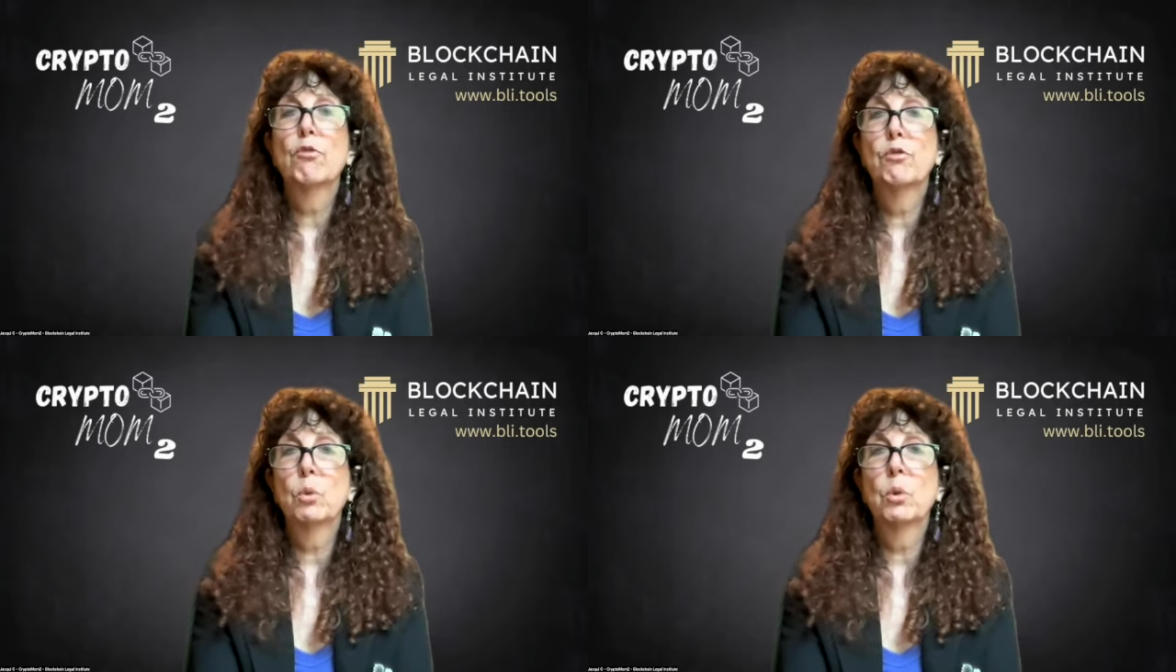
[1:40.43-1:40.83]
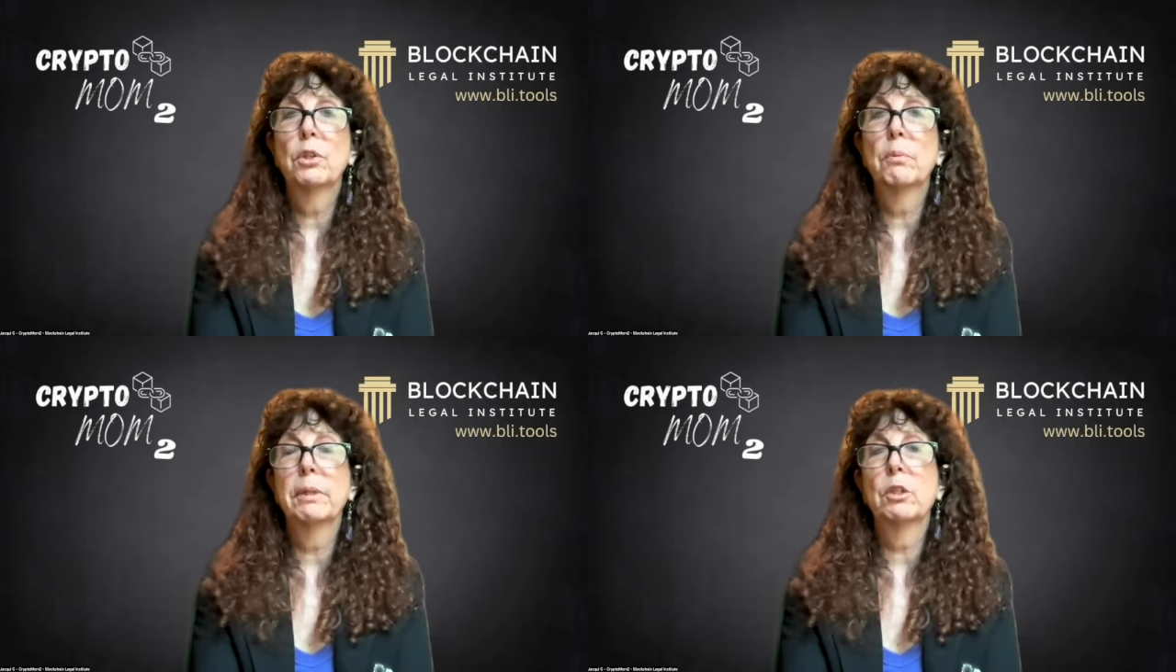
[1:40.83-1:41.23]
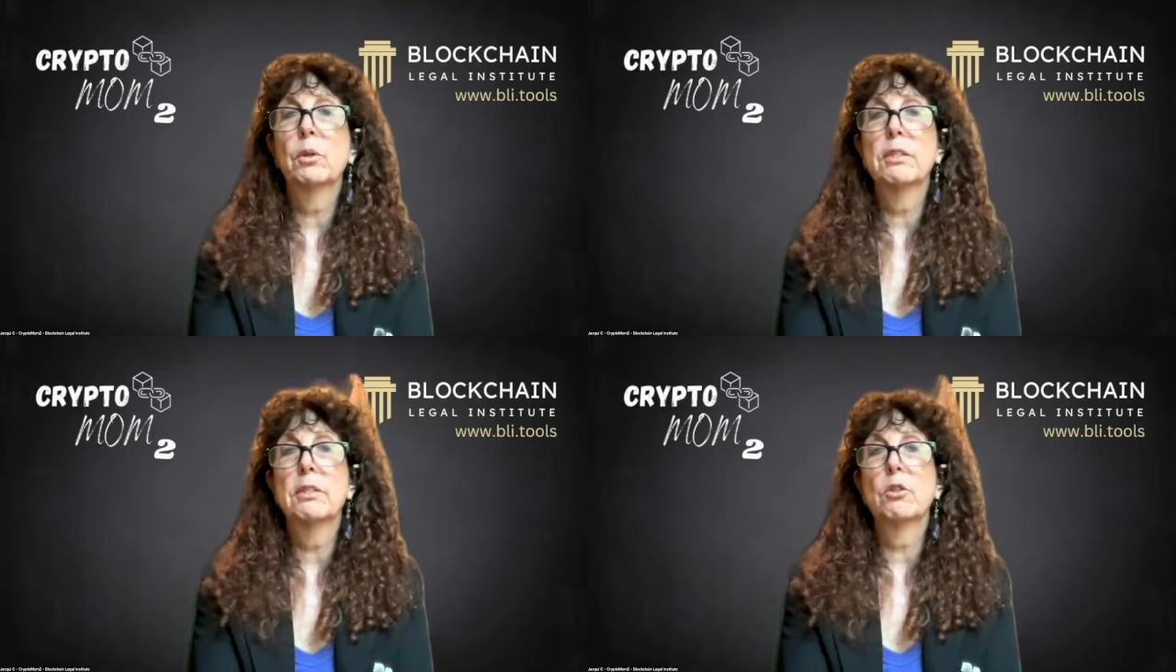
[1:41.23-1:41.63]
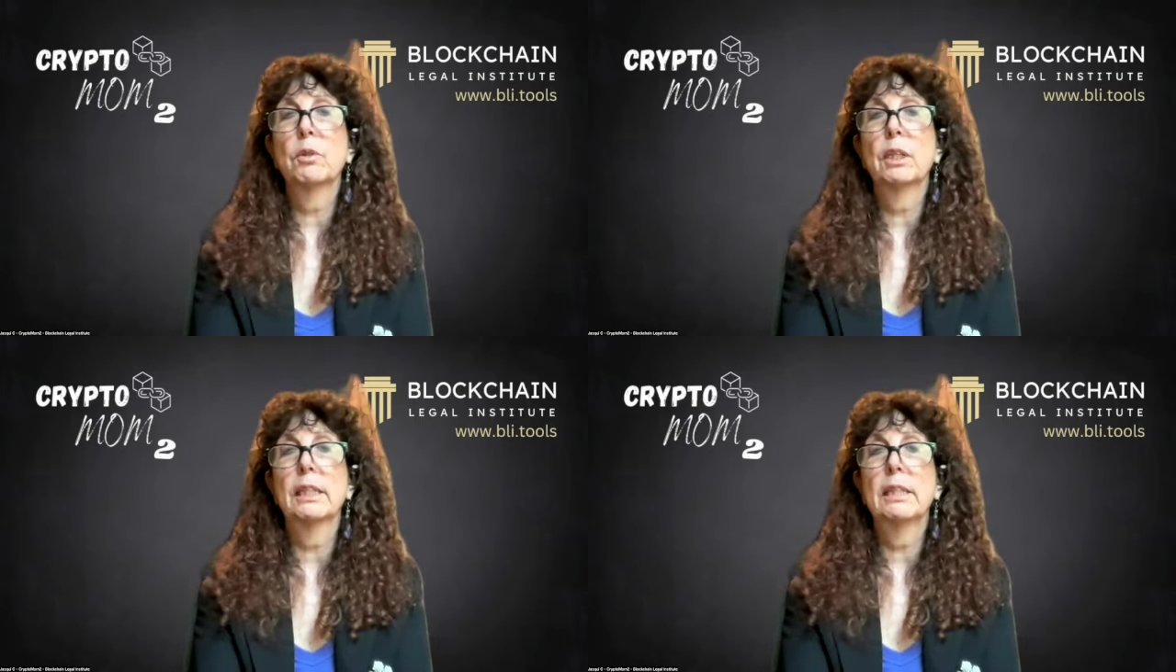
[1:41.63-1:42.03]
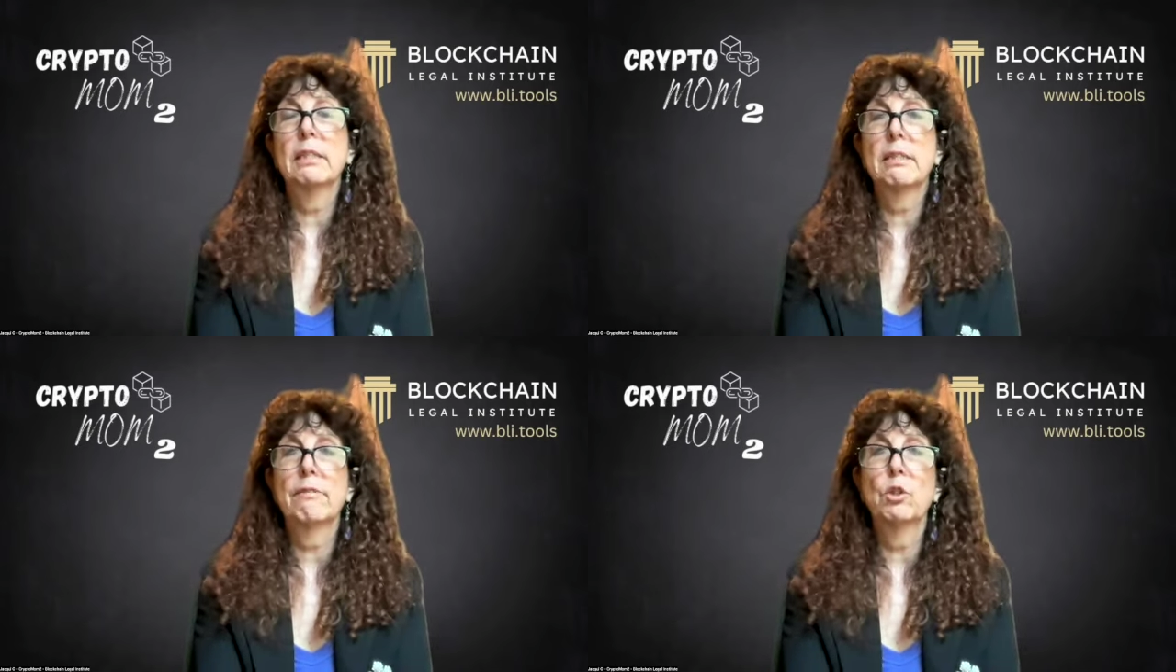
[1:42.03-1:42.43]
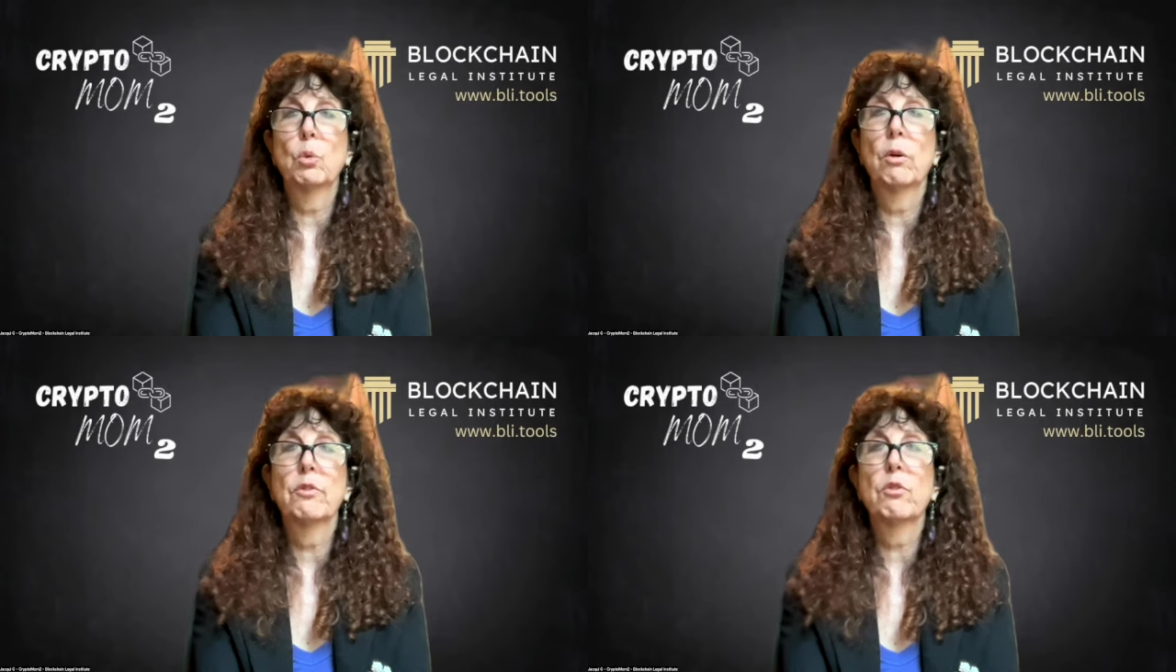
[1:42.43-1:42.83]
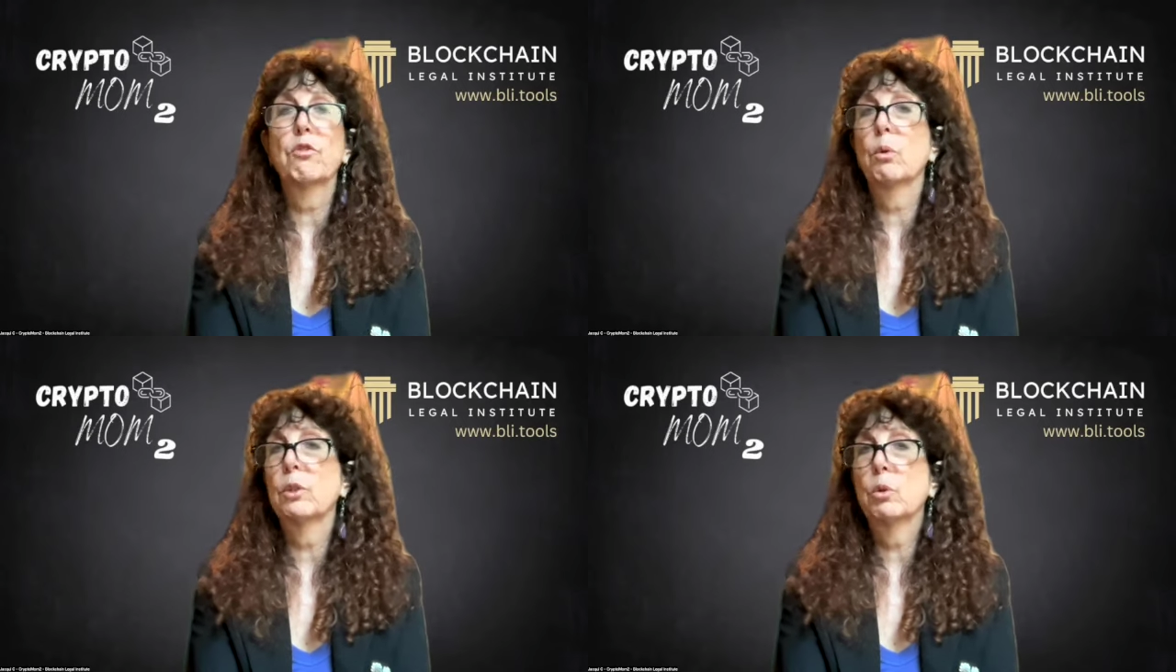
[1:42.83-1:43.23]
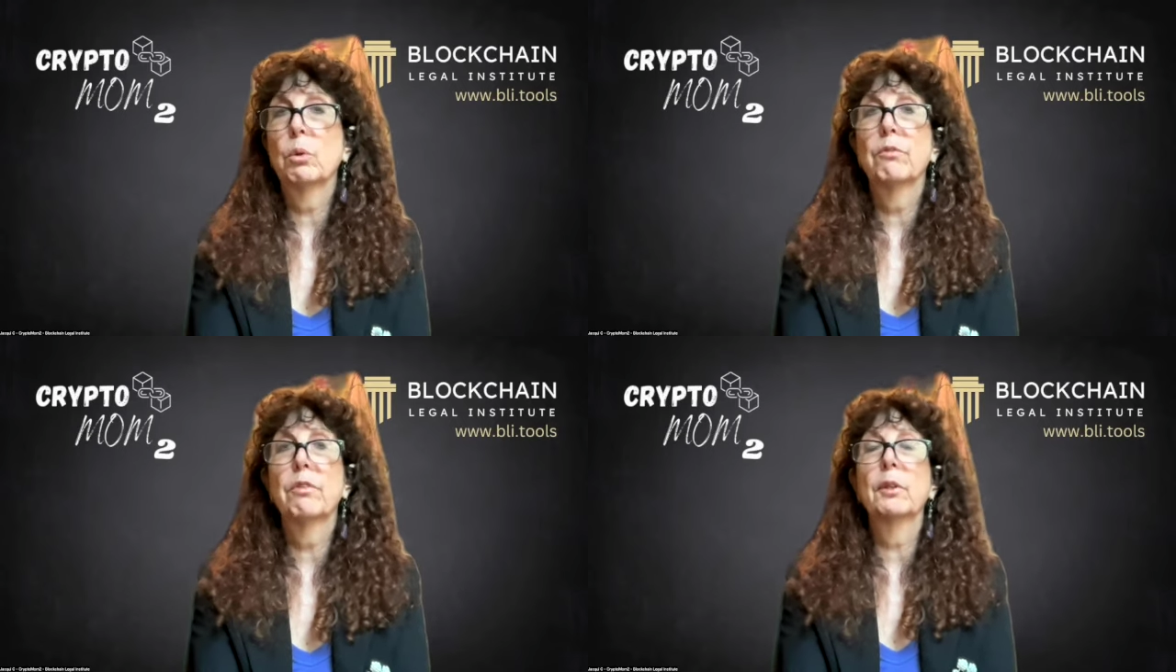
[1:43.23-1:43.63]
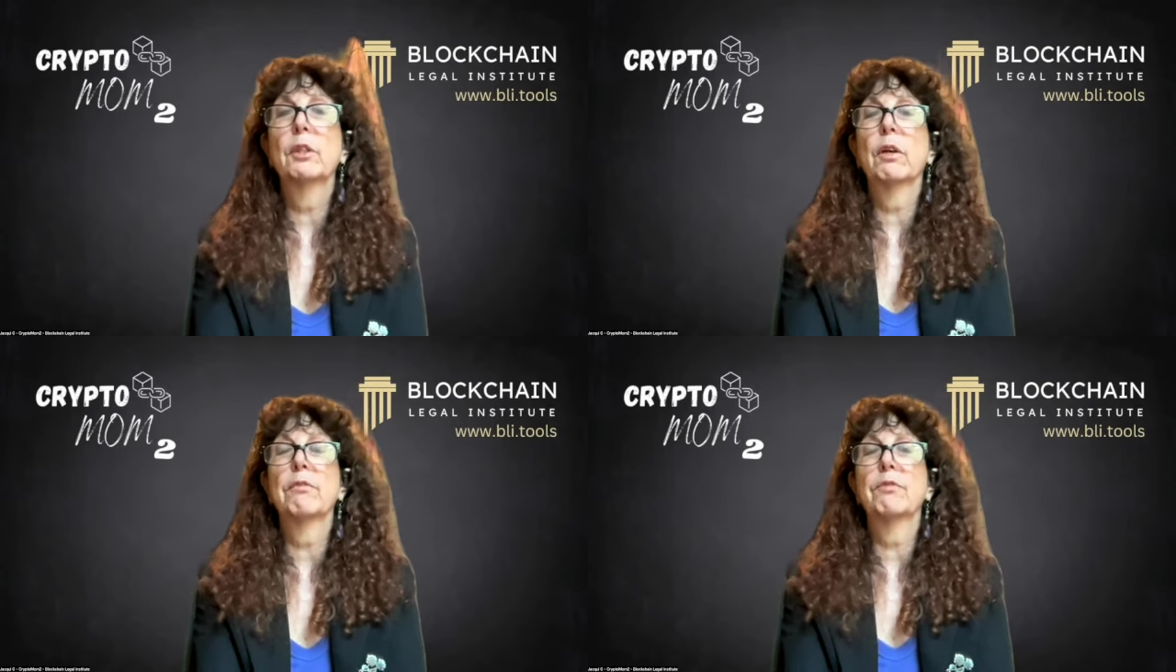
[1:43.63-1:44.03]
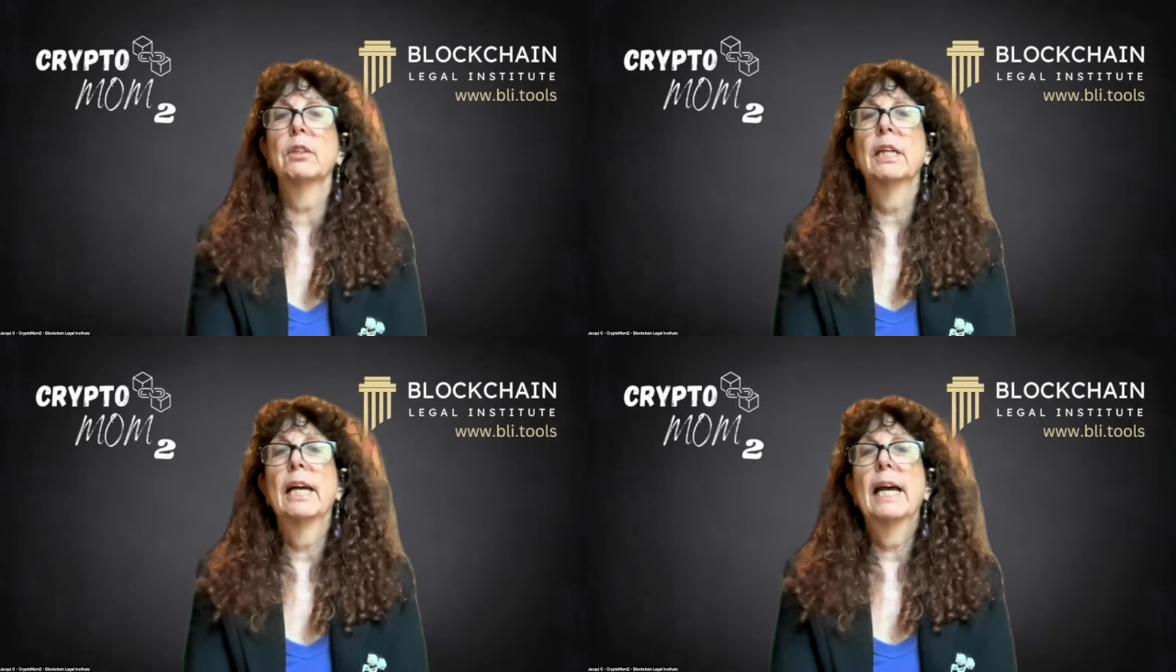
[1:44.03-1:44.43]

for the Bitcoin Cinderella and the Seven Dwarfs, for which we're very grateful.